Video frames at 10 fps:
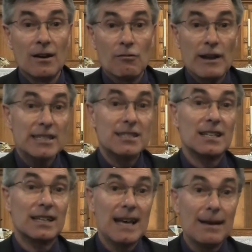rest
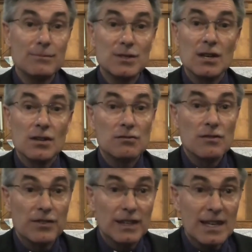that comes through
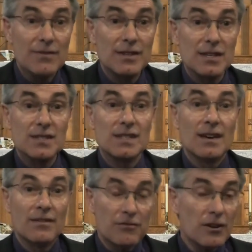forgiveness
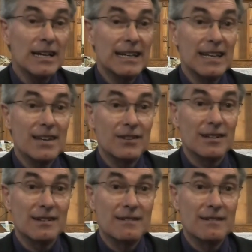freely given.